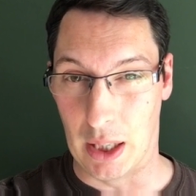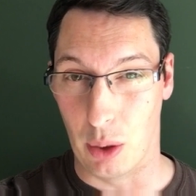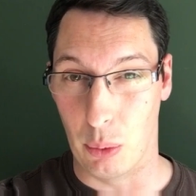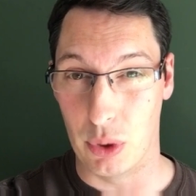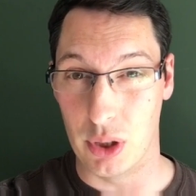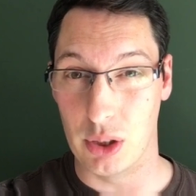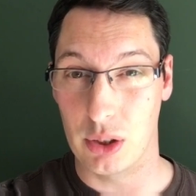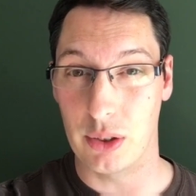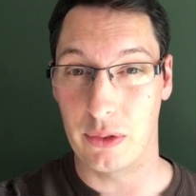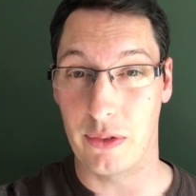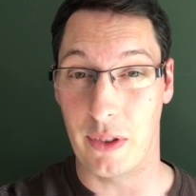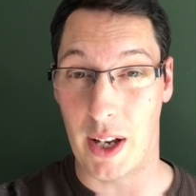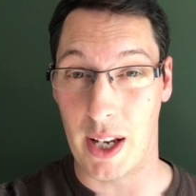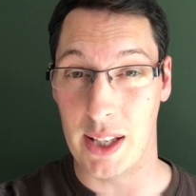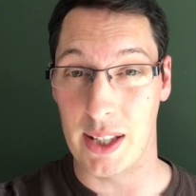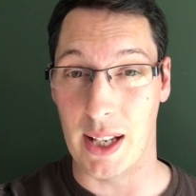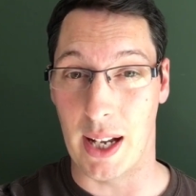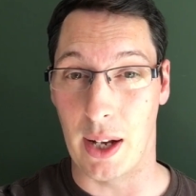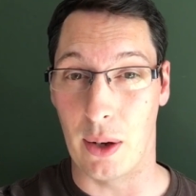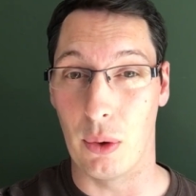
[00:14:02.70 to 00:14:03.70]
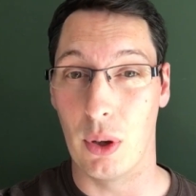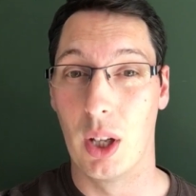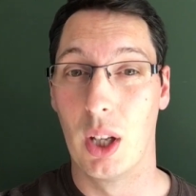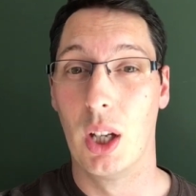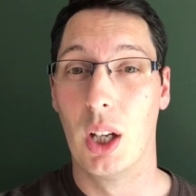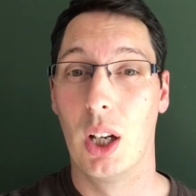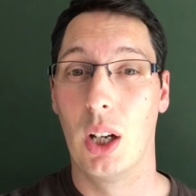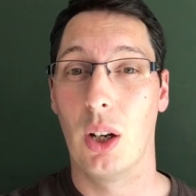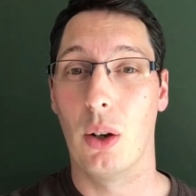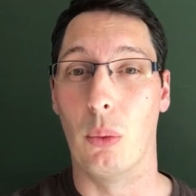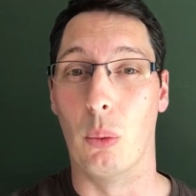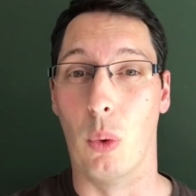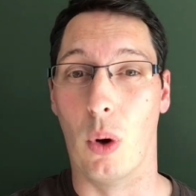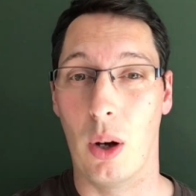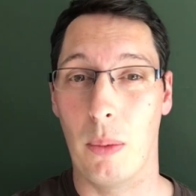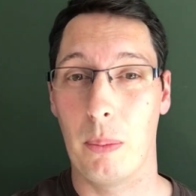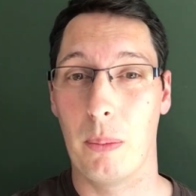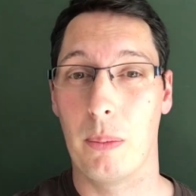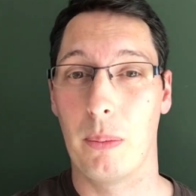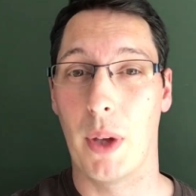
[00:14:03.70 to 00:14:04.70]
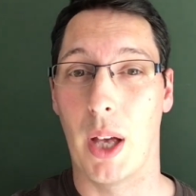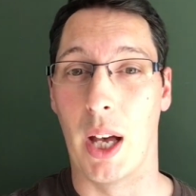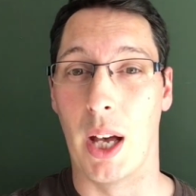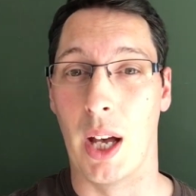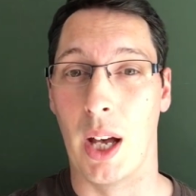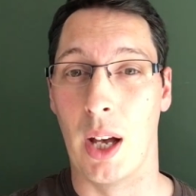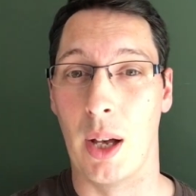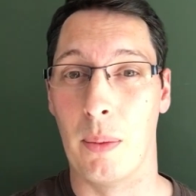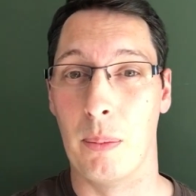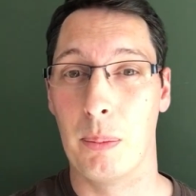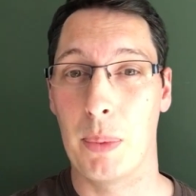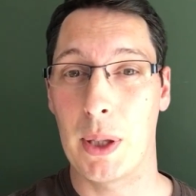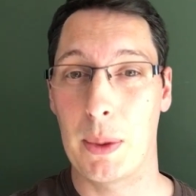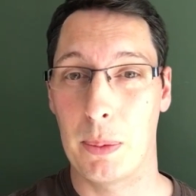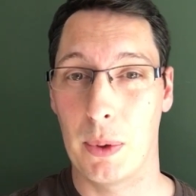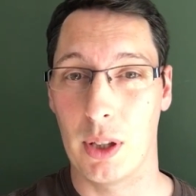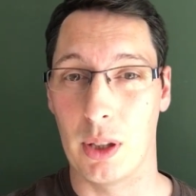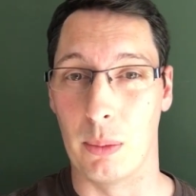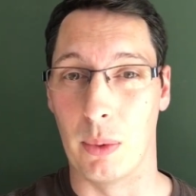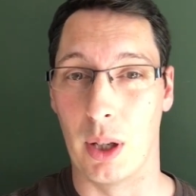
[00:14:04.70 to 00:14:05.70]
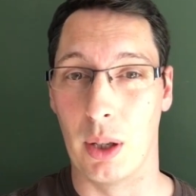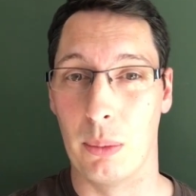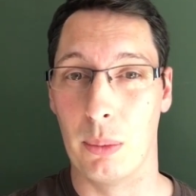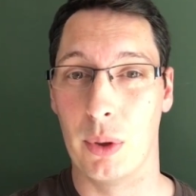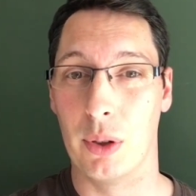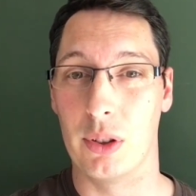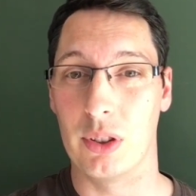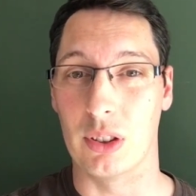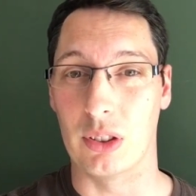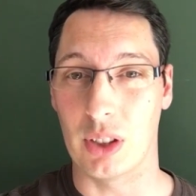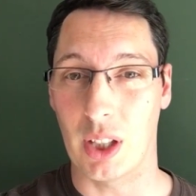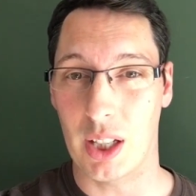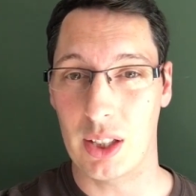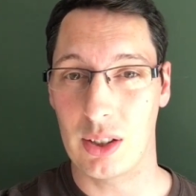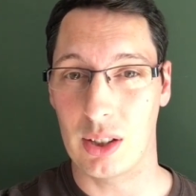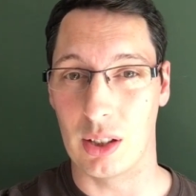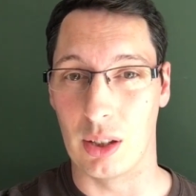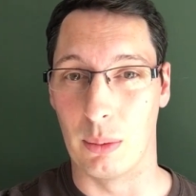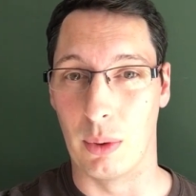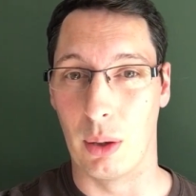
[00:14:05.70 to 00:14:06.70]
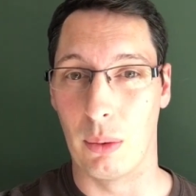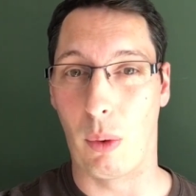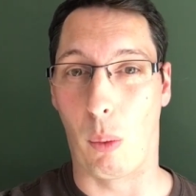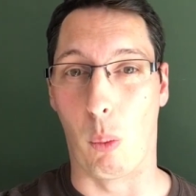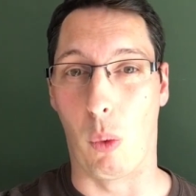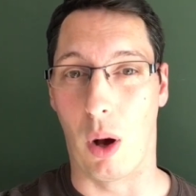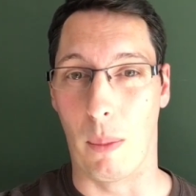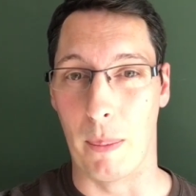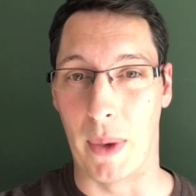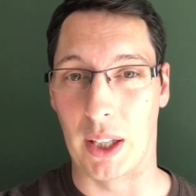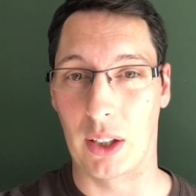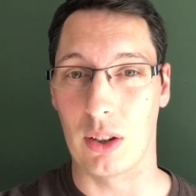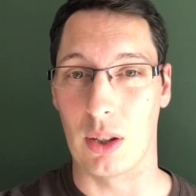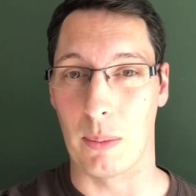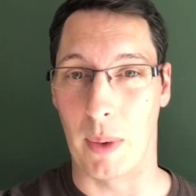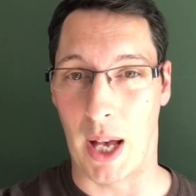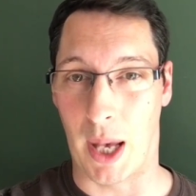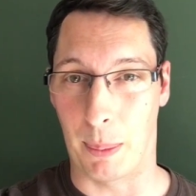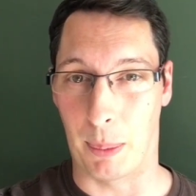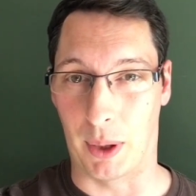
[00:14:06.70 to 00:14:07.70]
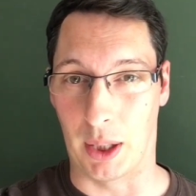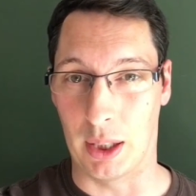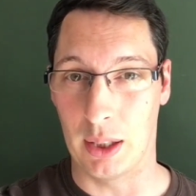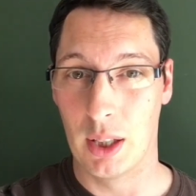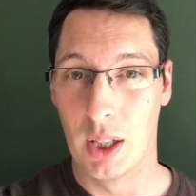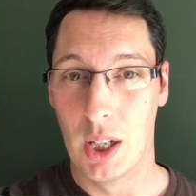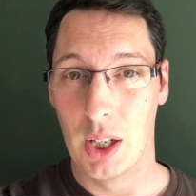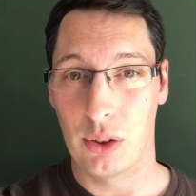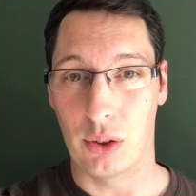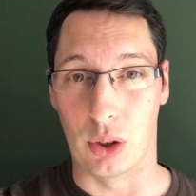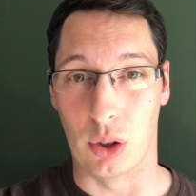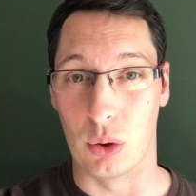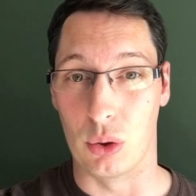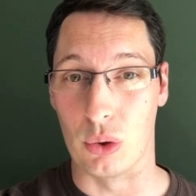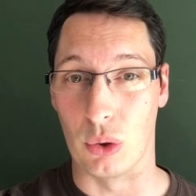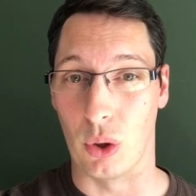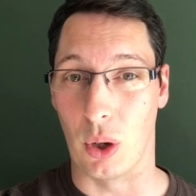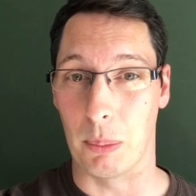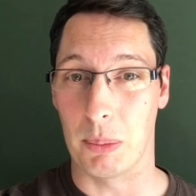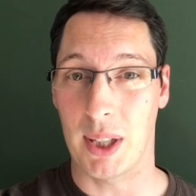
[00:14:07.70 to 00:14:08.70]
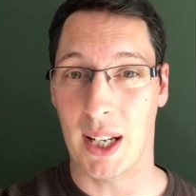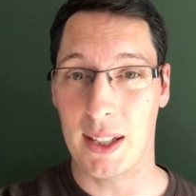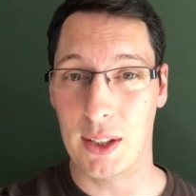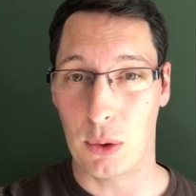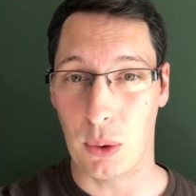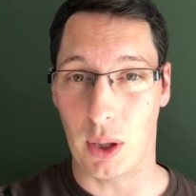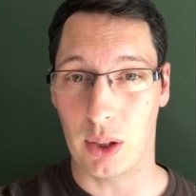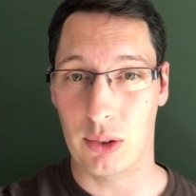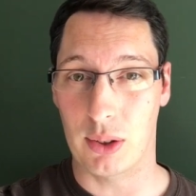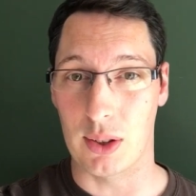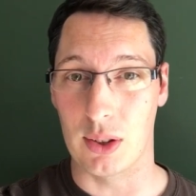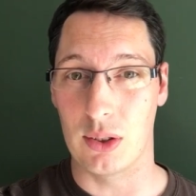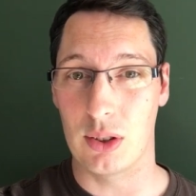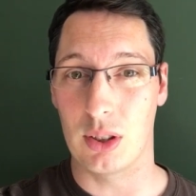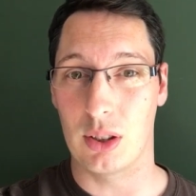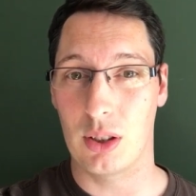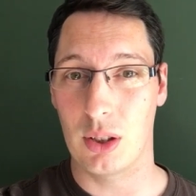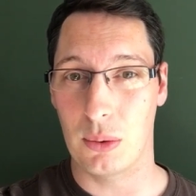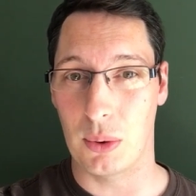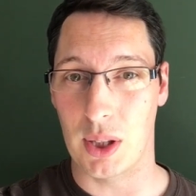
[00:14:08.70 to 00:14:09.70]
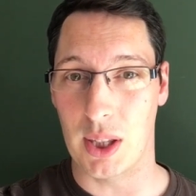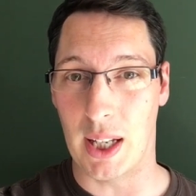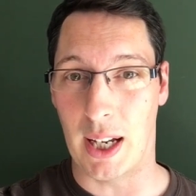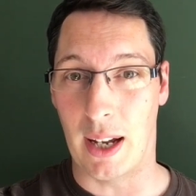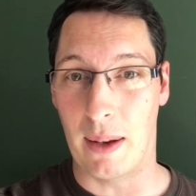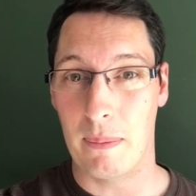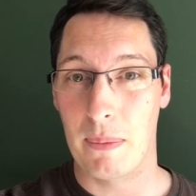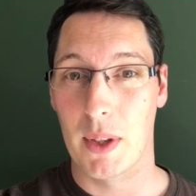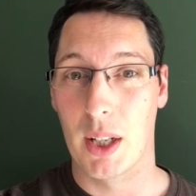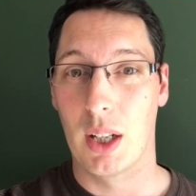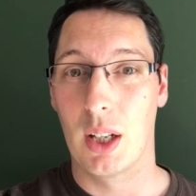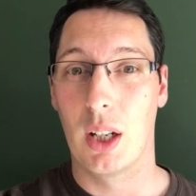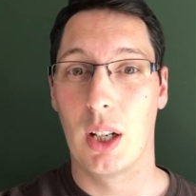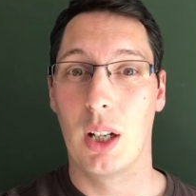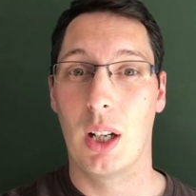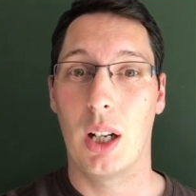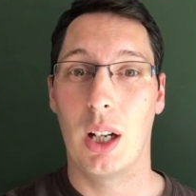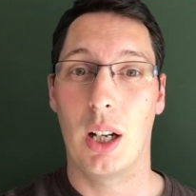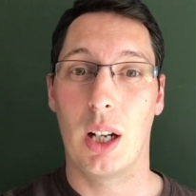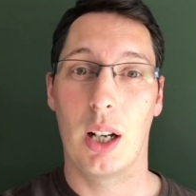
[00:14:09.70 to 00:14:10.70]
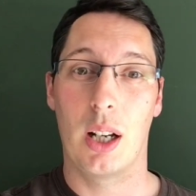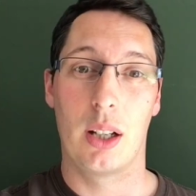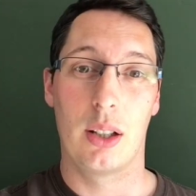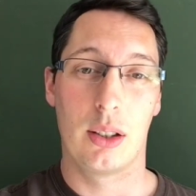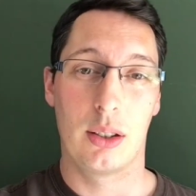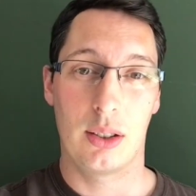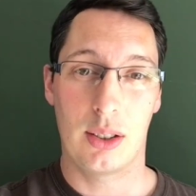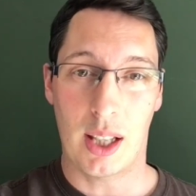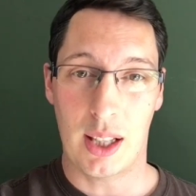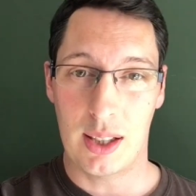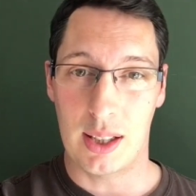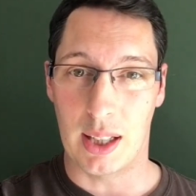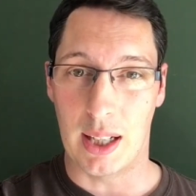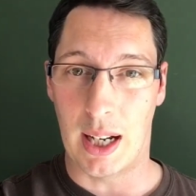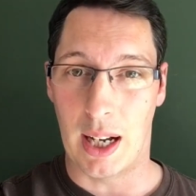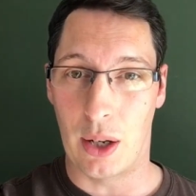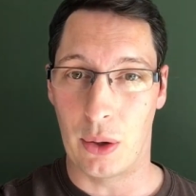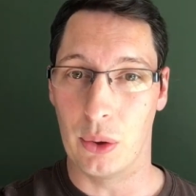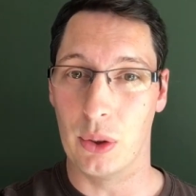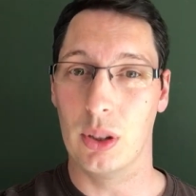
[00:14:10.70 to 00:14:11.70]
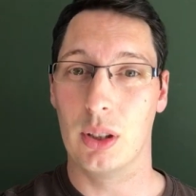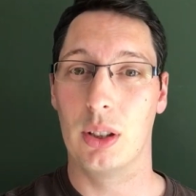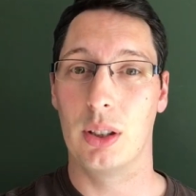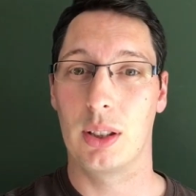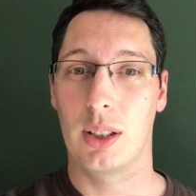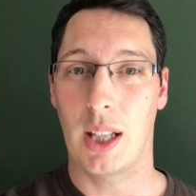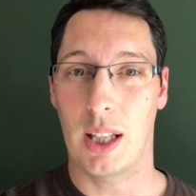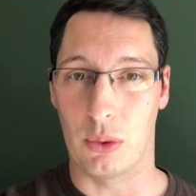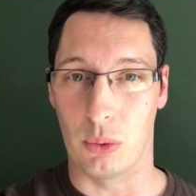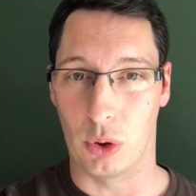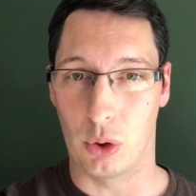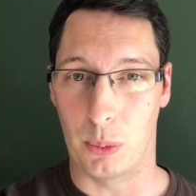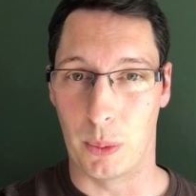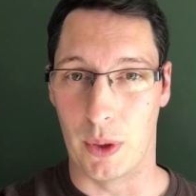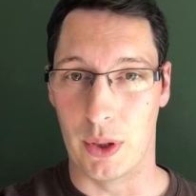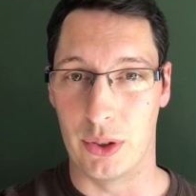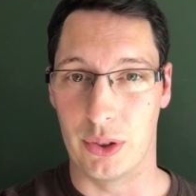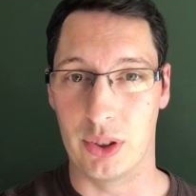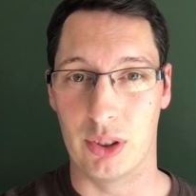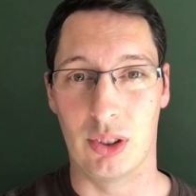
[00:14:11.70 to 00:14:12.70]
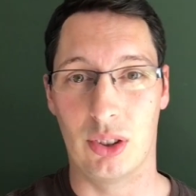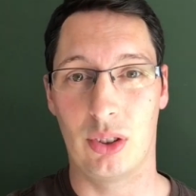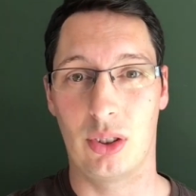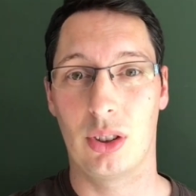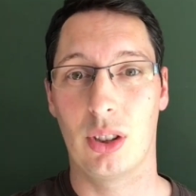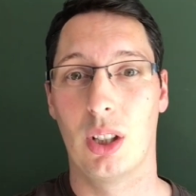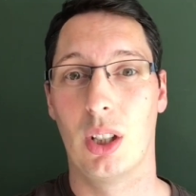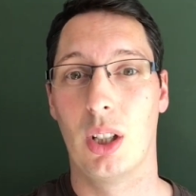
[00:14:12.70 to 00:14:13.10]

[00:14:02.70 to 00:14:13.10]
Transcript: want you to find out what people at the moment, society at the moment, what makes them happy. So you draw up 10 questions to do with that, send it out, get the responses,